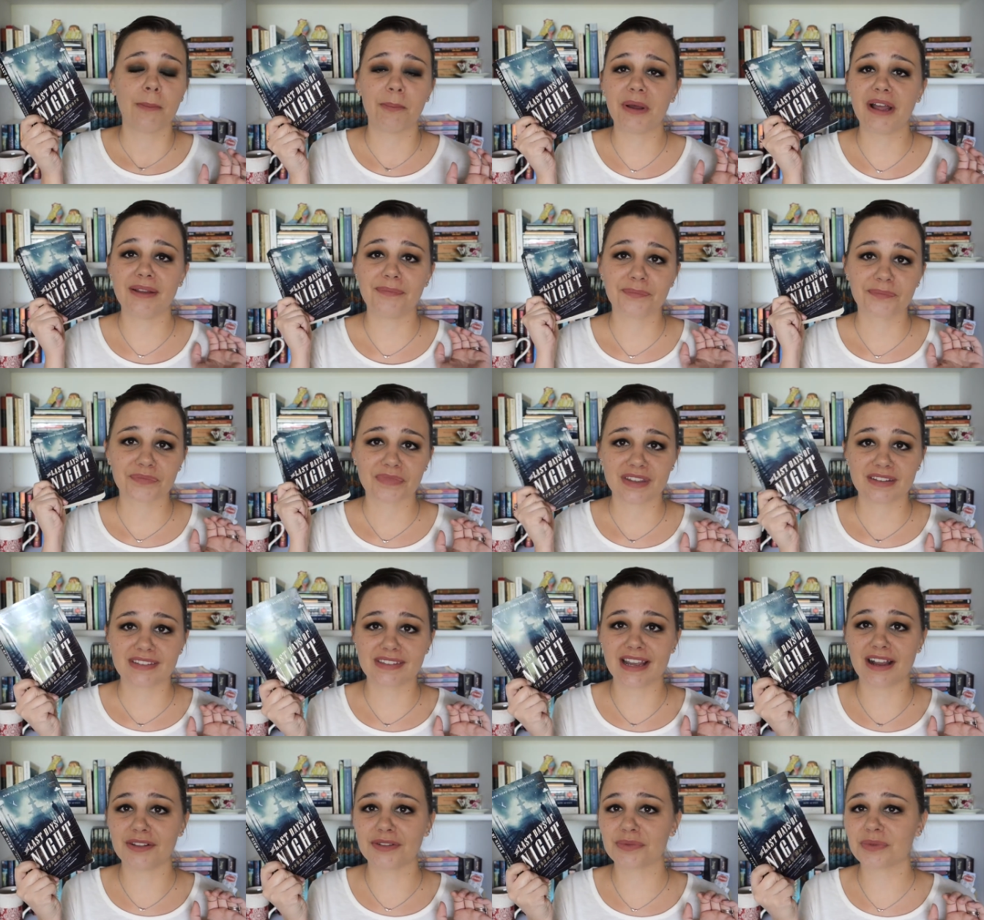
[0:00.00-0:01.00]
But
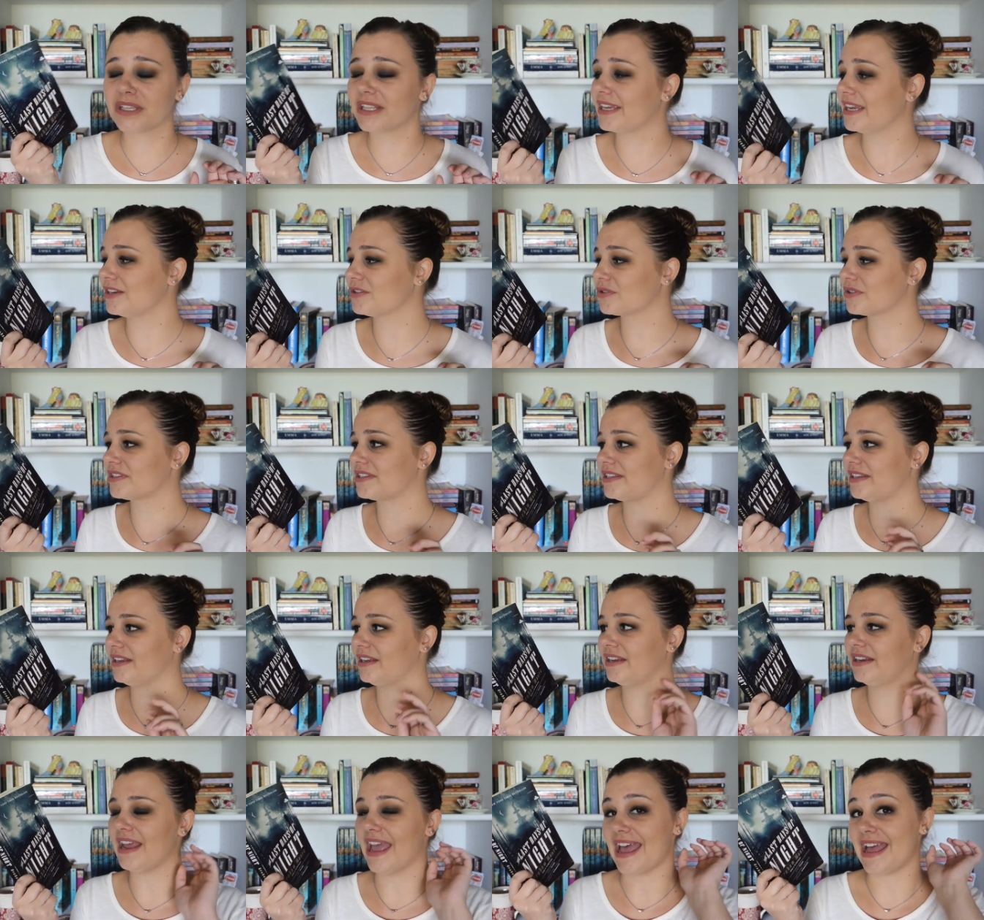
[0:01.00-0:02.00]
sounds really
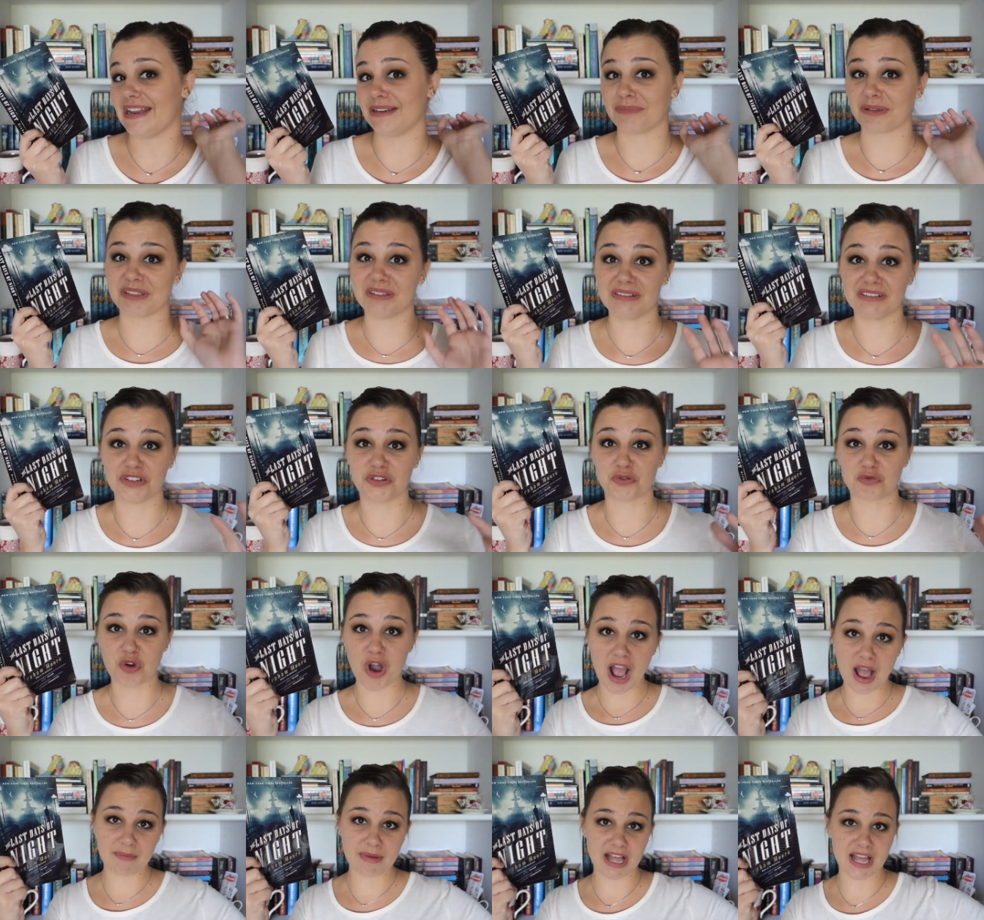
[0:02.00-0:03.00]
interesting and
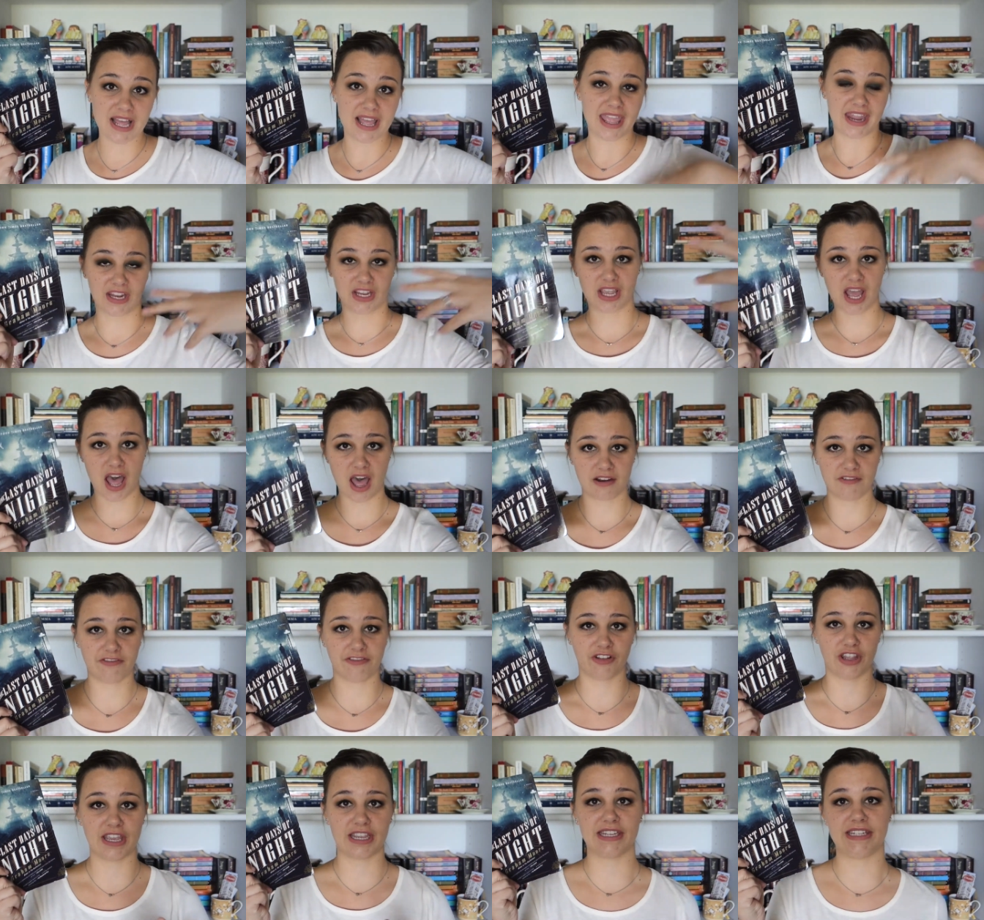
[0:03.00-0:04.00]
drama and
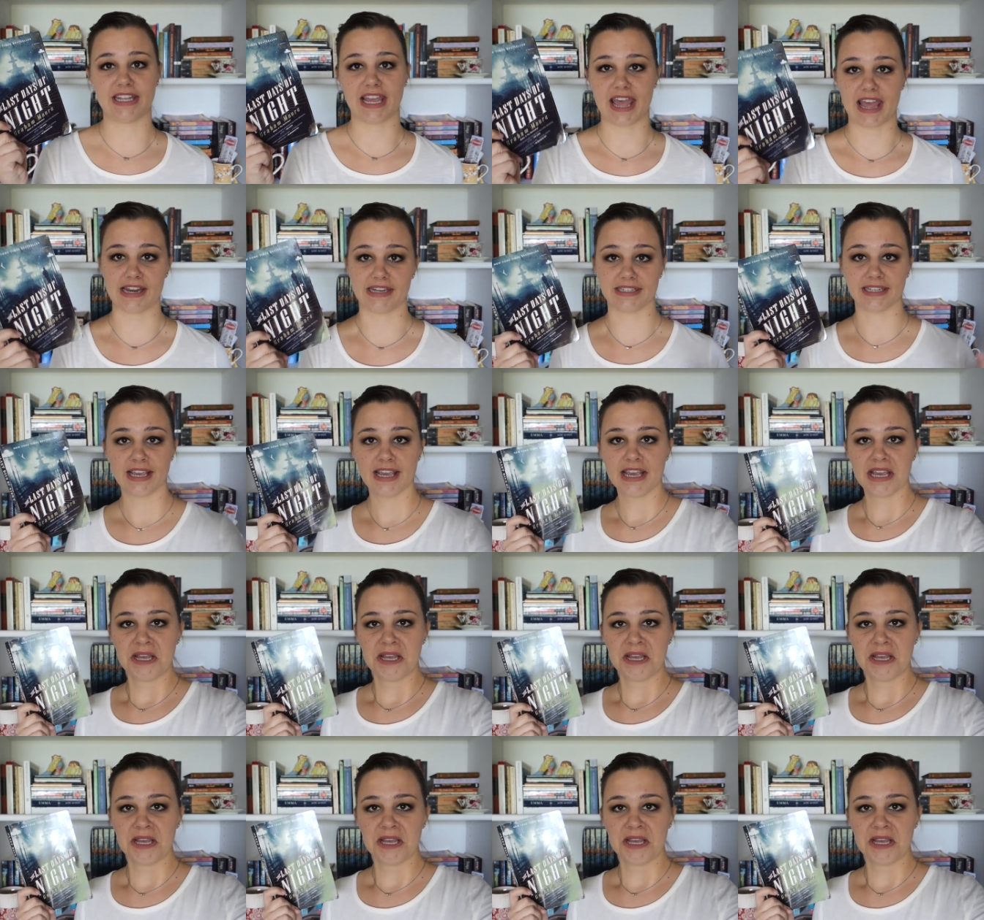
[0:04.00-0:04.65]
conflict and